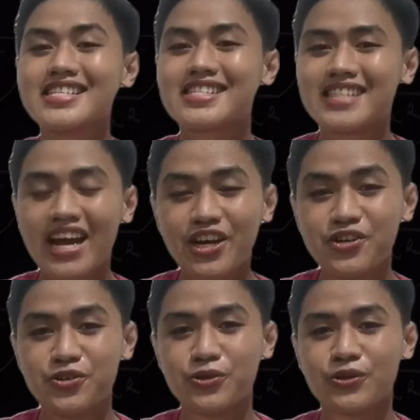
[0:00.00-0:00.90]
Second
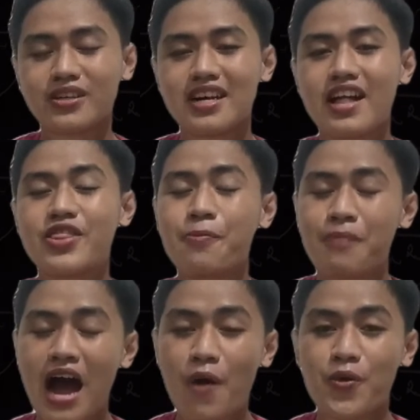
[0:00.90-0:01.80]
rule, the
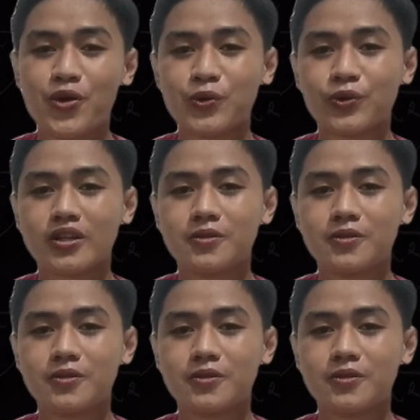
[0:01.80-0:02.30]
power rule.